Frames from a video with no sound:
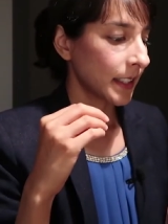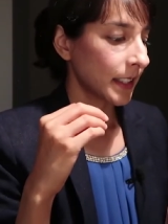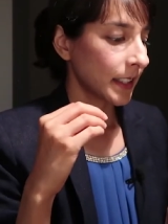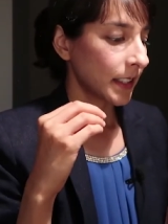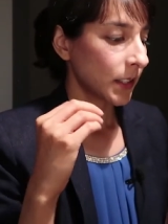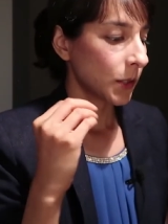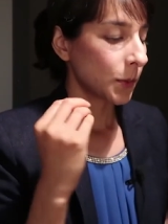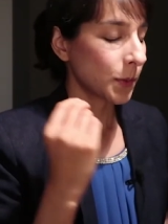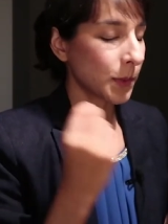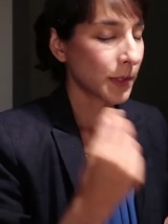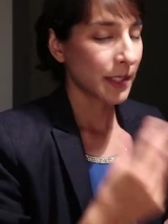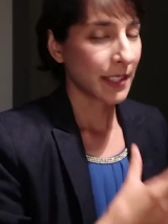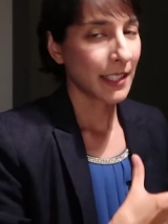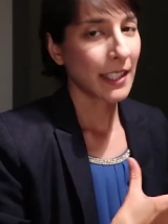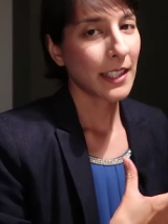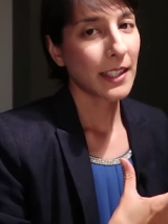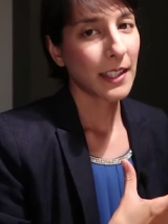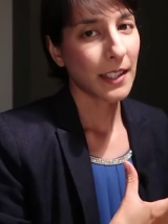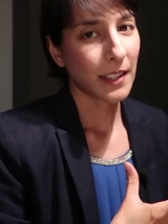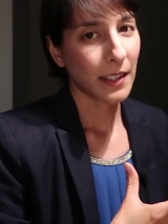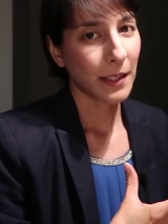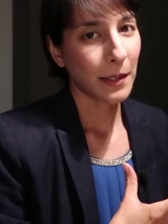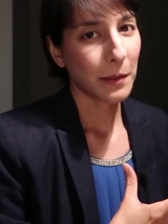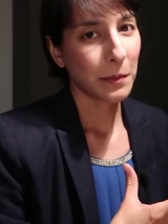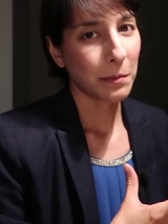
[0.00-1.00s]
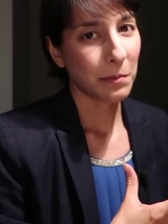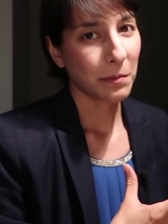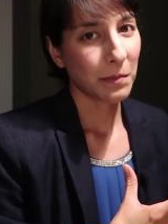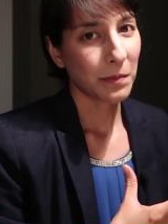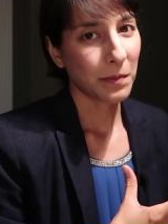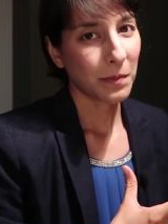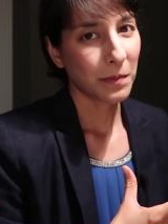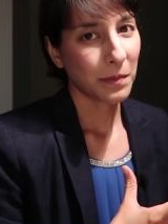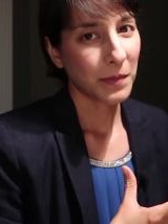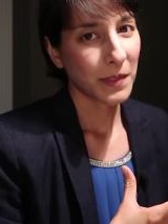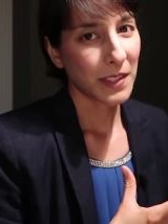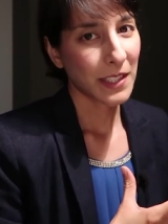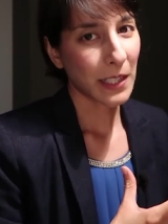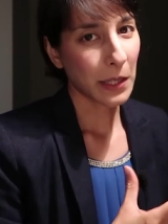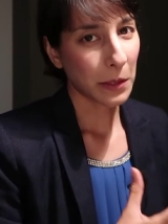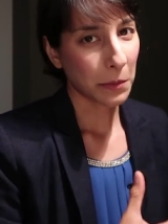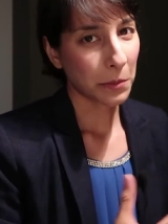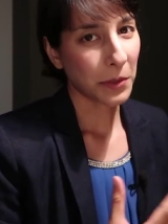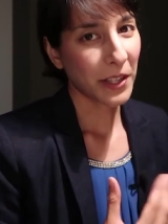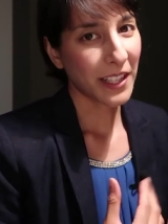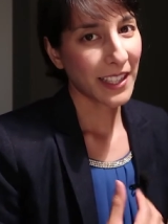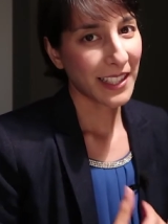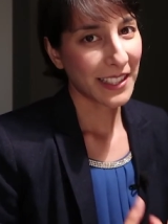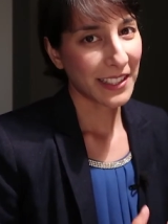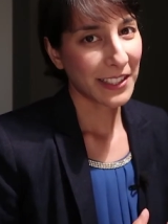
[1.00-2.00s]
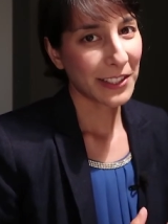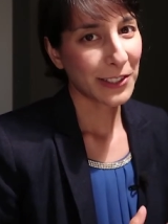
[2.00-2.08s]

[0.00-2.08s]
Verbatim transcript: you will see that I'm celebrating